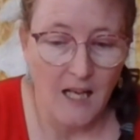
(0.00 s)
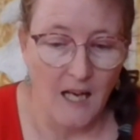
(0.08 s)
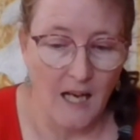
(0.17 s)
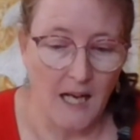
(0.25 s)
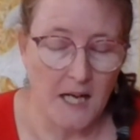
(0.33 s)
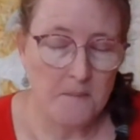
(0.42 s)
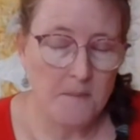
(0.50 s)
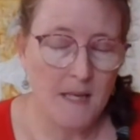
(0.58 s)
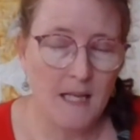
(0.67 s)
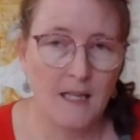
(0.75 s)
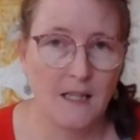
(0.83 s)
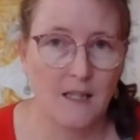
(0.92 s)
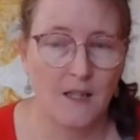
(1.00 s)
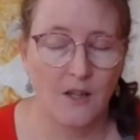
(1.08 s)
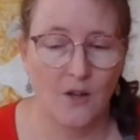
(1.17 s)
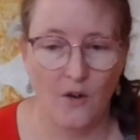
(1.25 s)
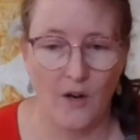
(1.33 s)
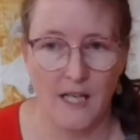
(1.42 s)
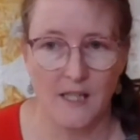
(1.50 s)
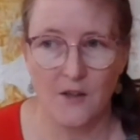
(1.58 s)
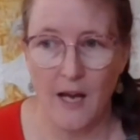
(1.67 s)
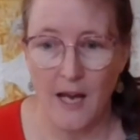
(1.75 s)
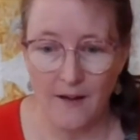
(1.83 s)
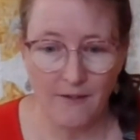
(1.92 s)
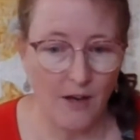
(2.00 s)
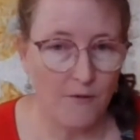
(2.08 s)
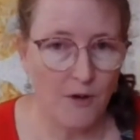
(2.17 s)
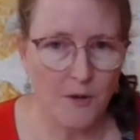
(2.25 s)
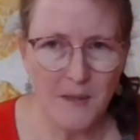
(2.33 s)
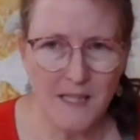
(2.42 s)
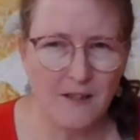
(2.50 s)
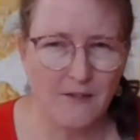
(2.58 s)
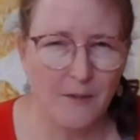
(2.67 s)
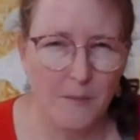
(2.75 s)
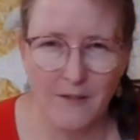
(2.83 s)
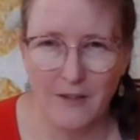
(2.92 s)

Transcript: All right, so I wrote myself a bit of a